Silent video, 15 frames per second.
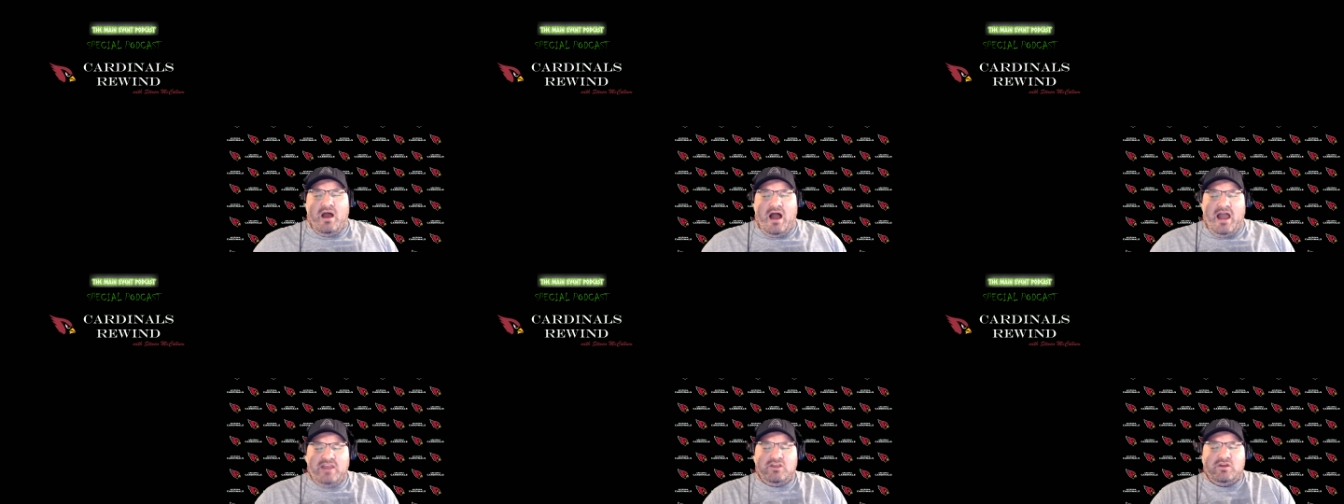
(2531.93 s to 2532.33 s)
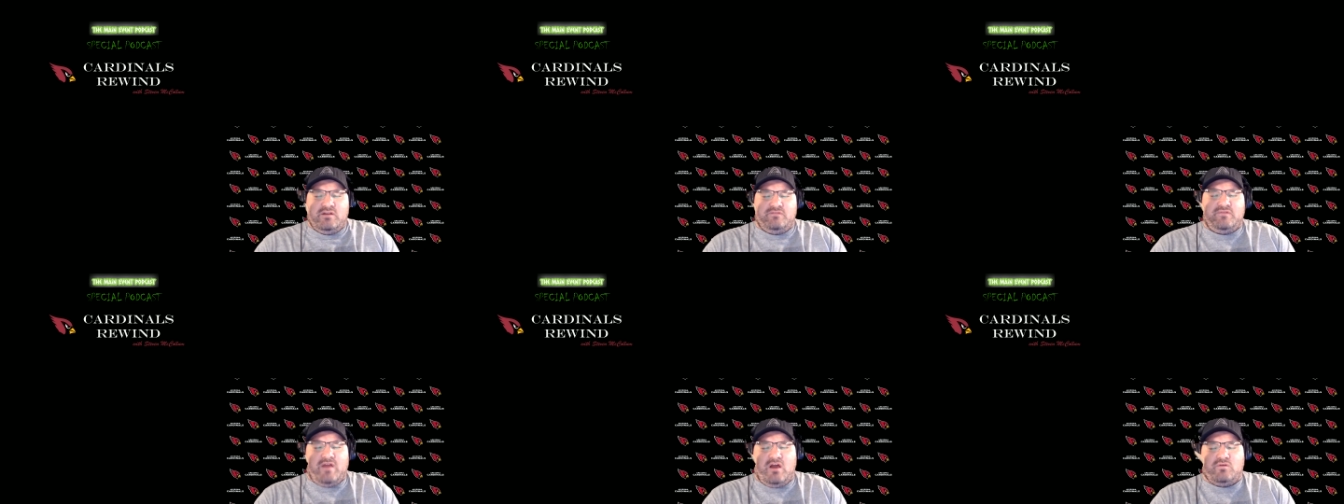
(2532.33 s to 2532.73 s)
I could
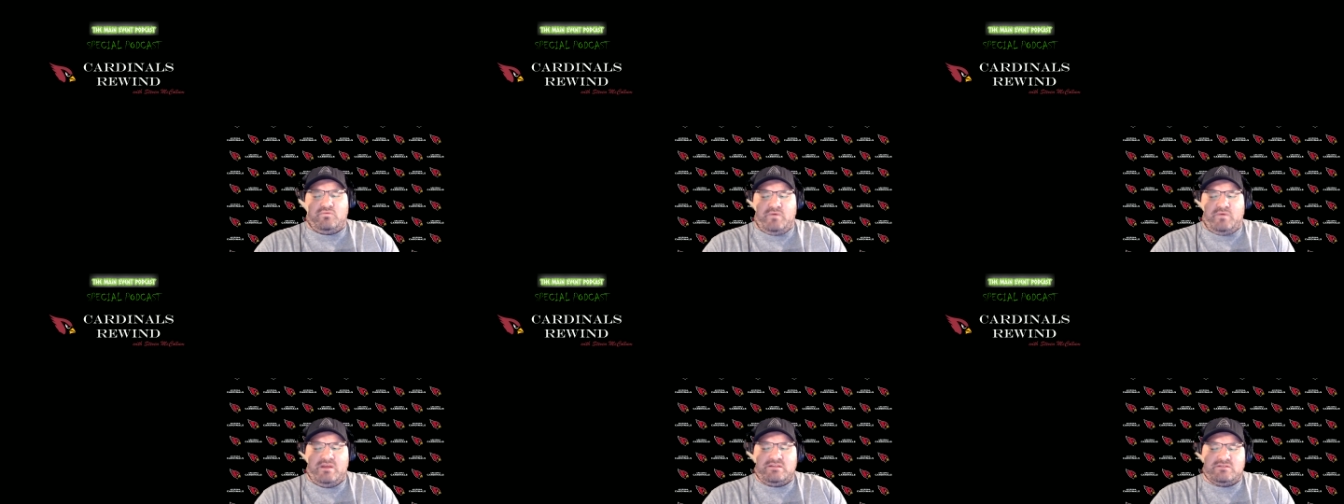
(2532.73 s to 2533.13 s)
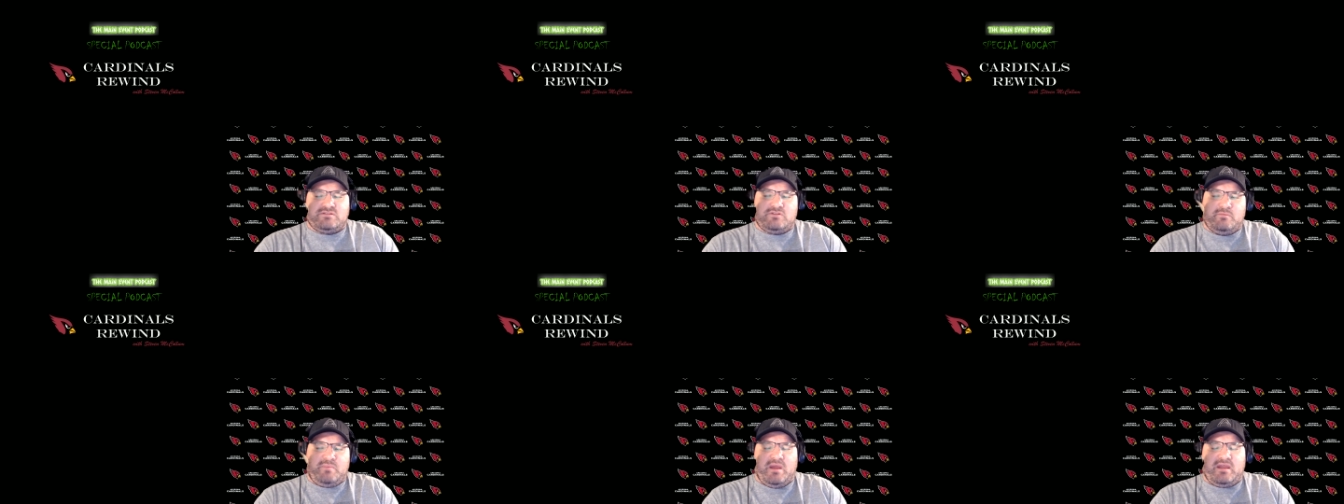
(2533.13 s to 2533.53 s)
have found reasons
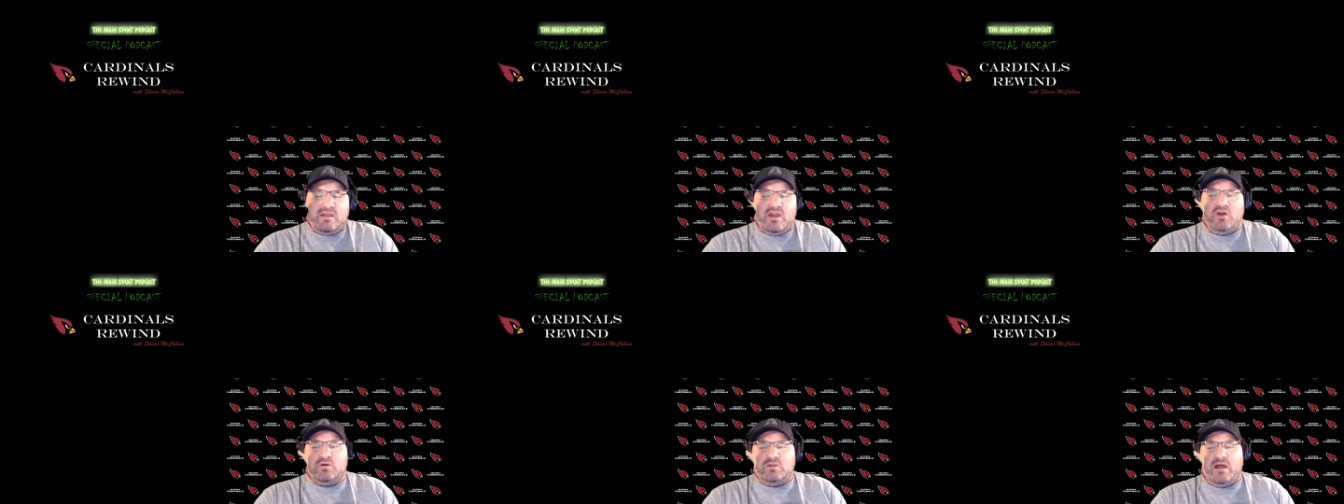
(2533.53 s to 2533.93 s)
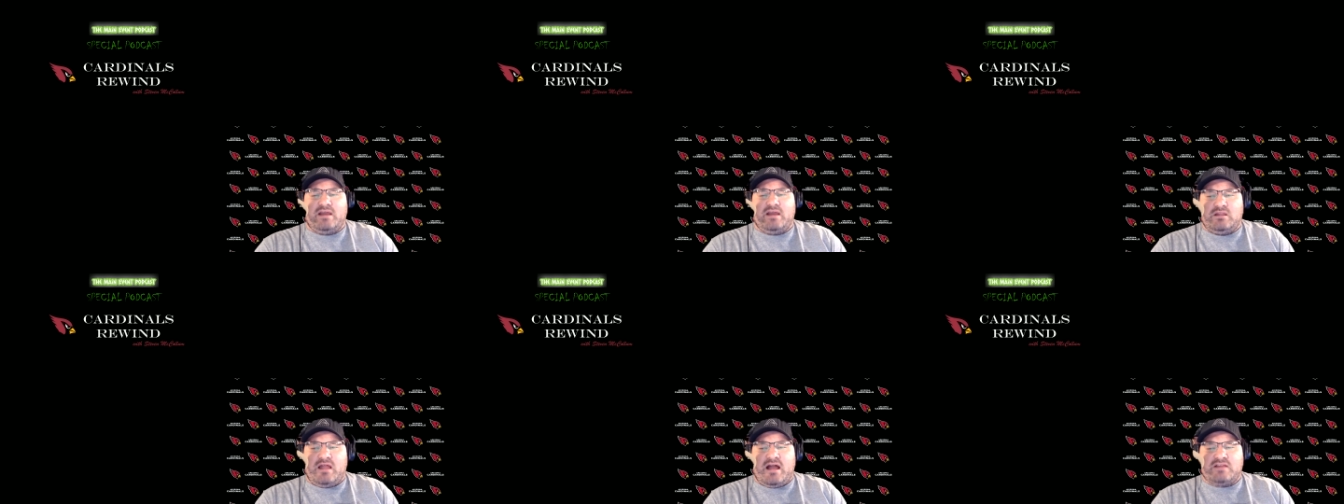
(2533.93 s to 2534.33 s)
to pick
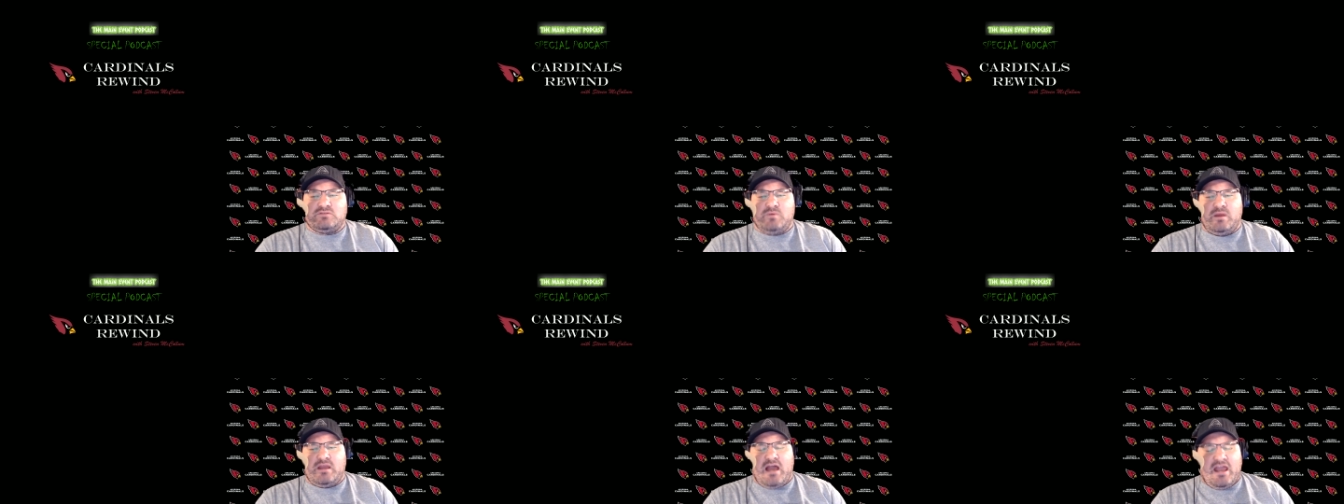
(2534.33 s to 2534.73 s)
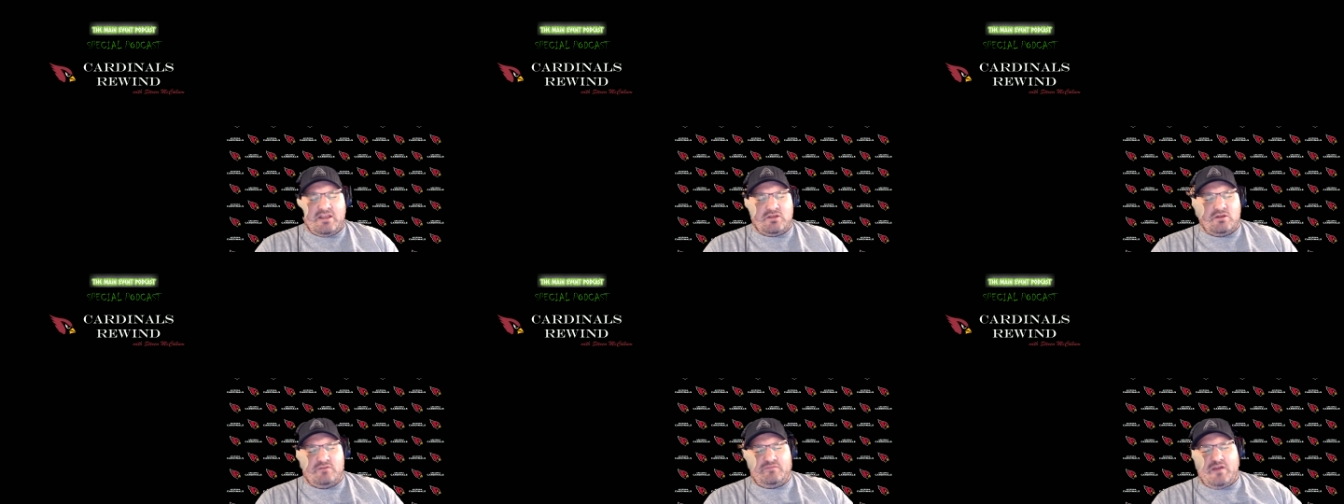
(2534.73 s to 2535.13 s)
Carolina last week. I
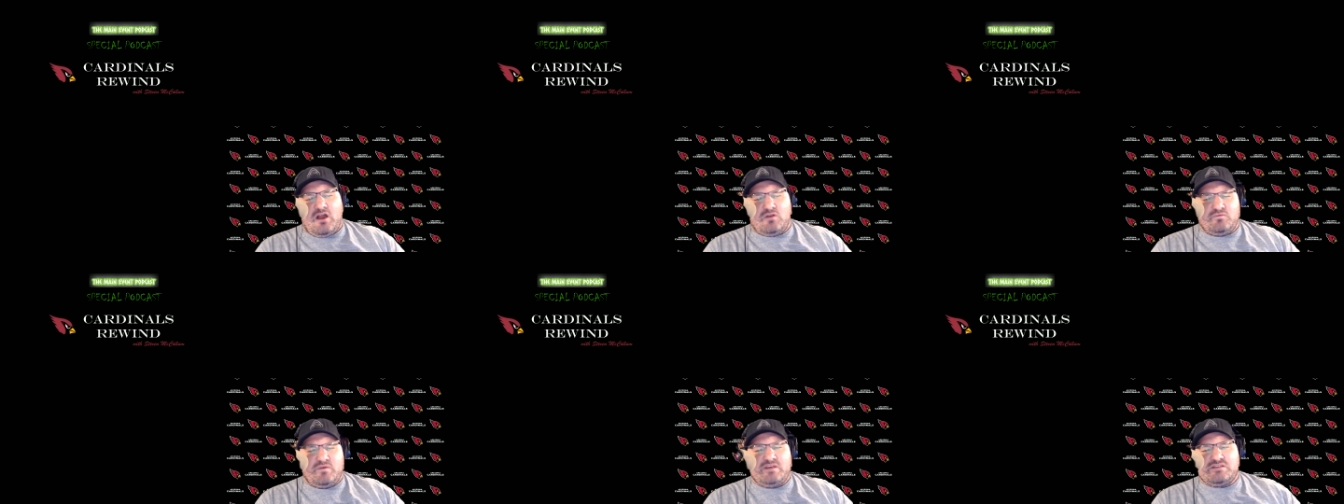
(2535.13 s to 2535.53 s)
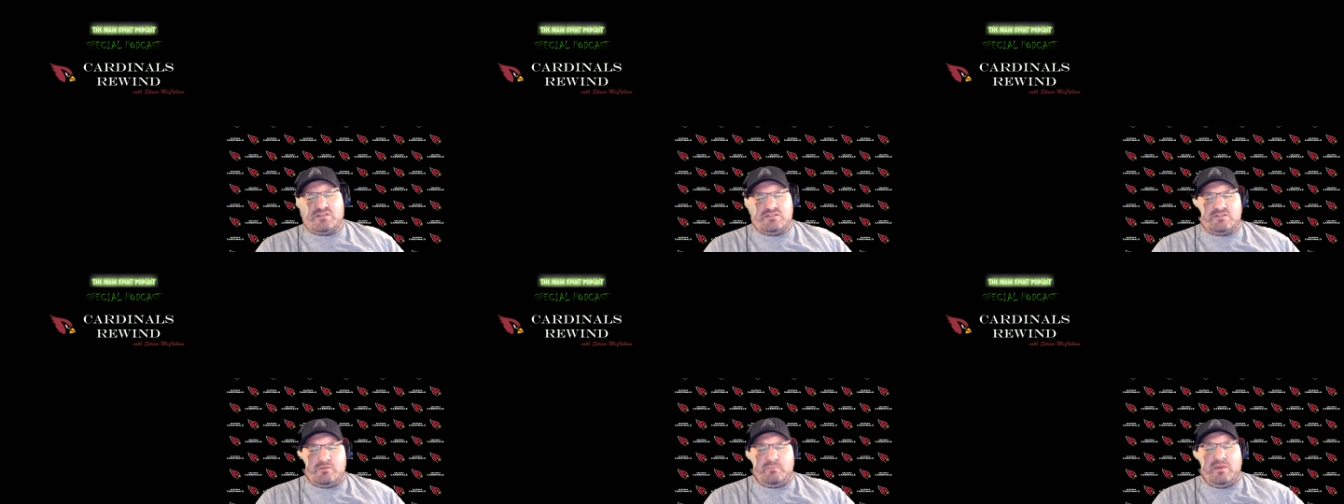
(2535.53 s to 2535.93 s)
could have found
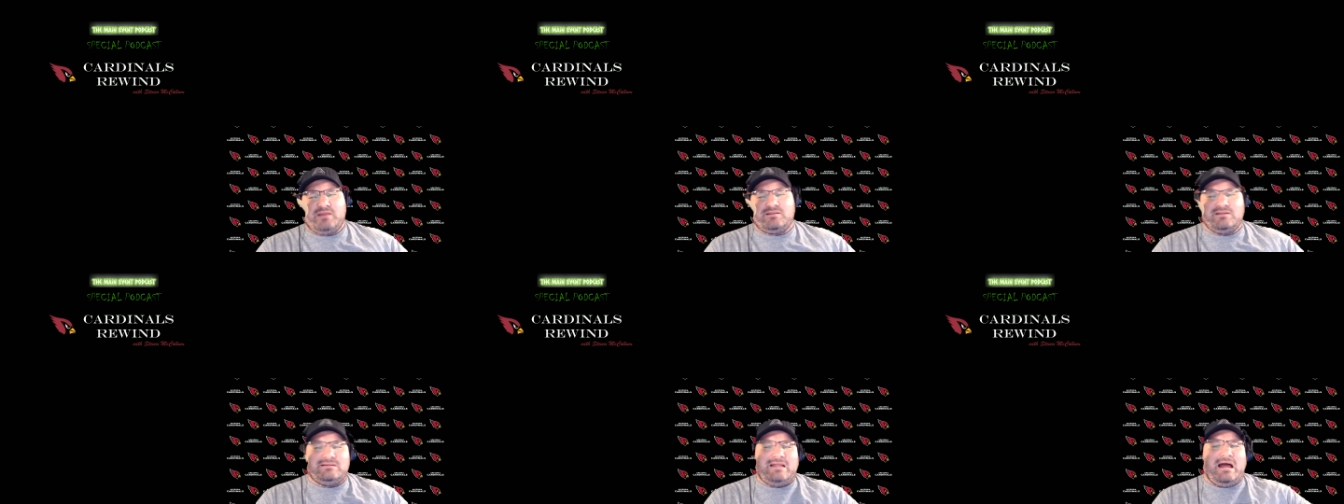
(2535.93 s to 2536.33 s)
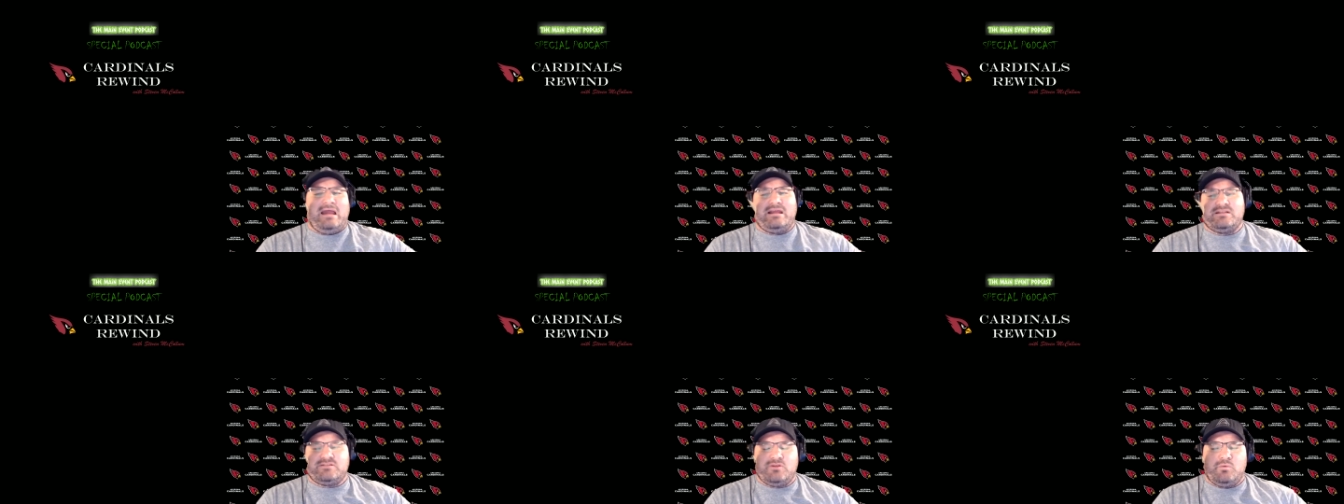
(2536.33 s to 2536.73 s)
reasons to pick the
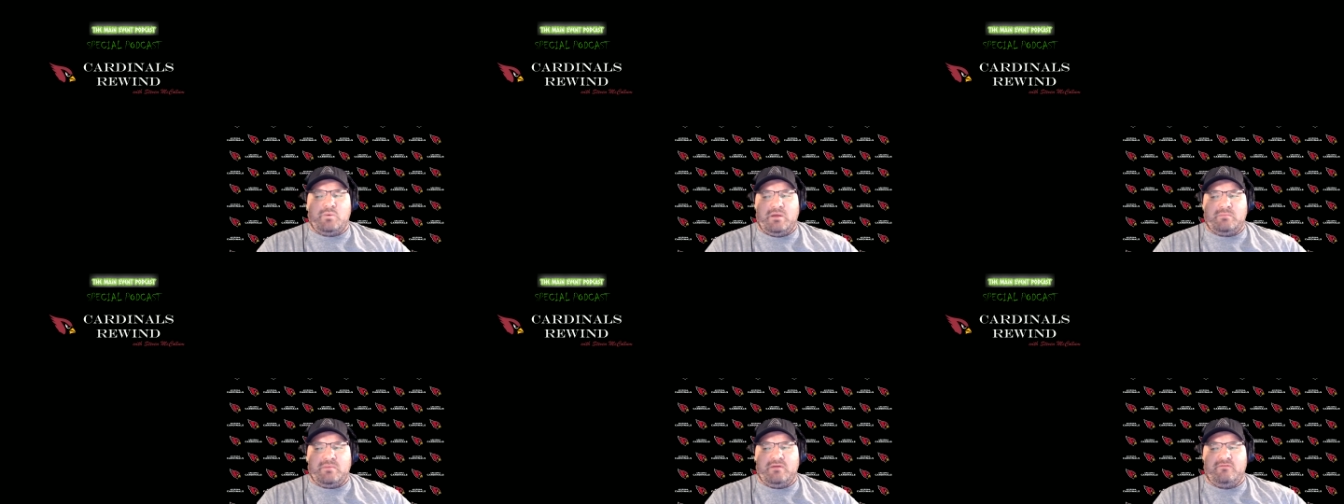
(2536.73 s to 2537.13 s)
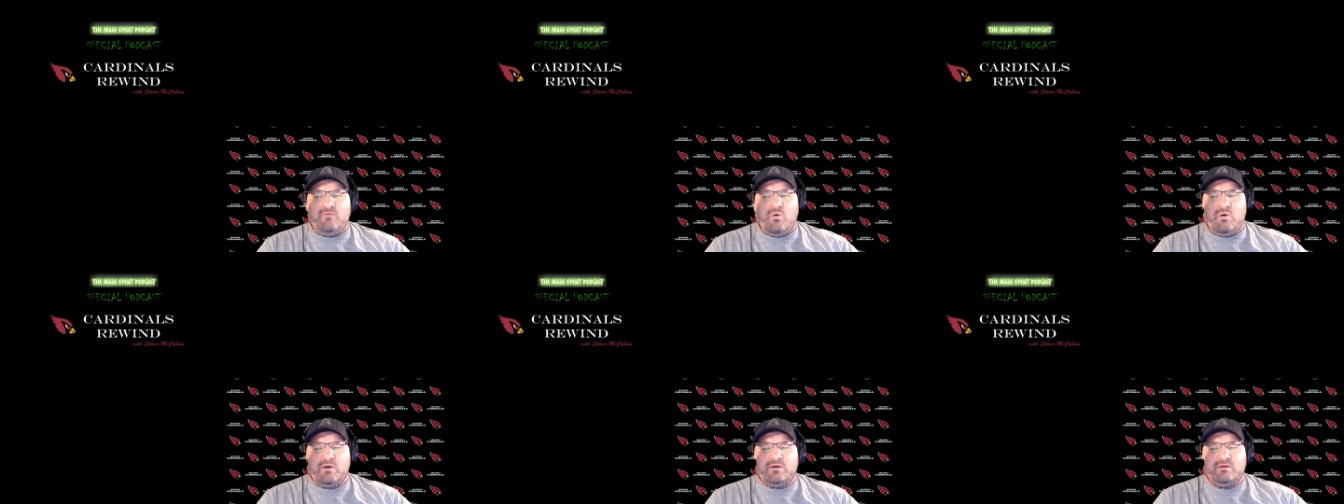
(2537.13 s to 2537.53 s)
Lions the week
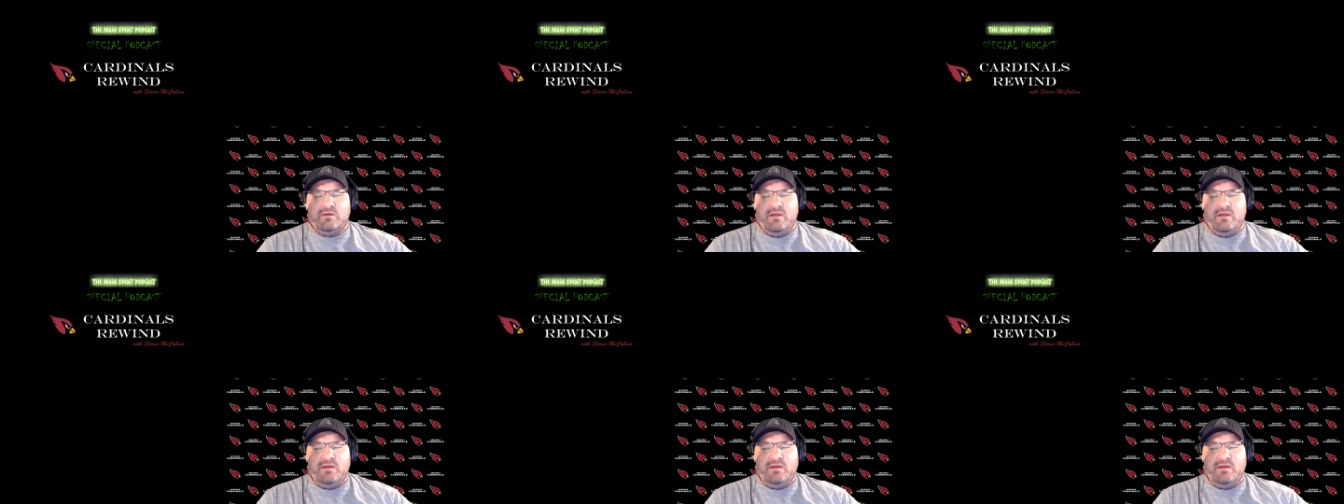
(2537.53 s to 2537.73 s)
before.